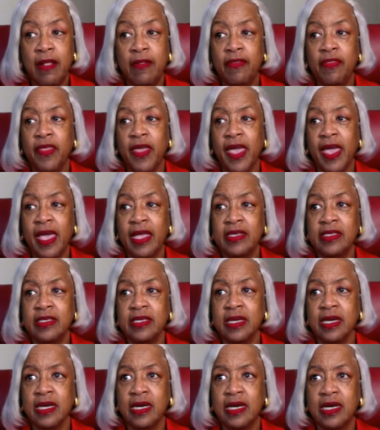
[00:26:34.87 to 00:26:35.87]
that
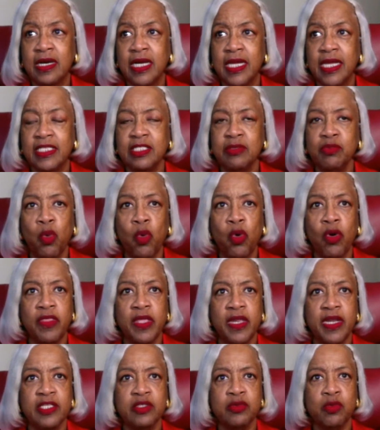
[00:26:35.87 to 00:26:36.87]
it's more than
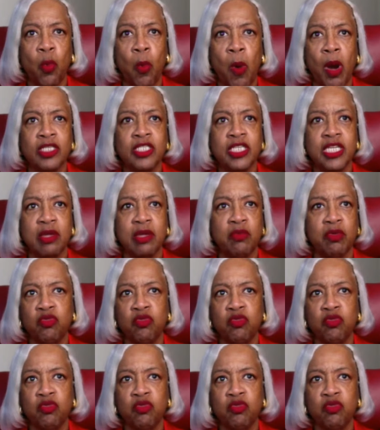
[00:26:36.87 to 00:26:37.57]
us marching in with